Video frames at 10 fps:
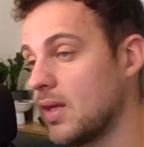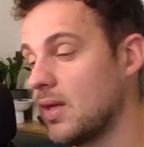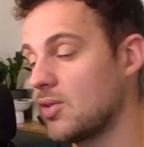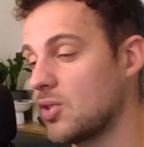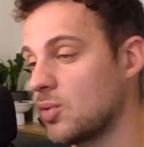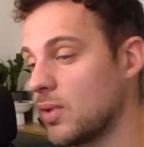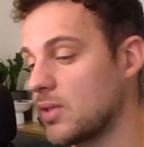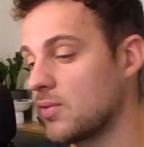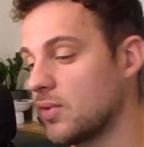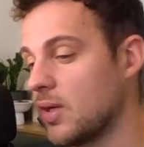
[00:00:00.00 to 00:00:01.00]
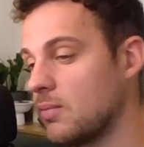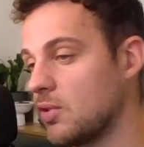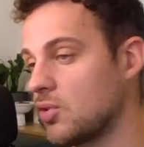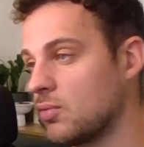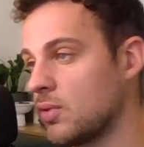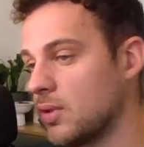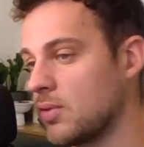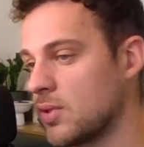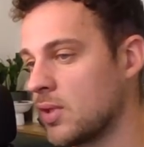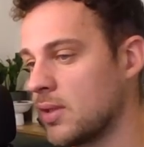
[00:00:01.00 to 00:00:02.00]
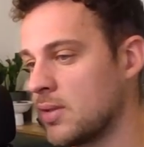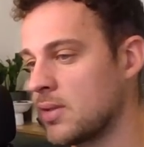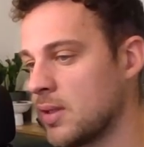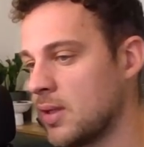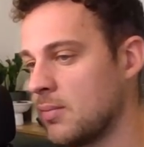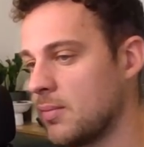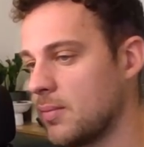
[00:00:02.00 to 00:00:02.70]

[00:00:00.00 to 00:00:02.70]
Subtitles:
It's just a waste of time. He should really resign this game.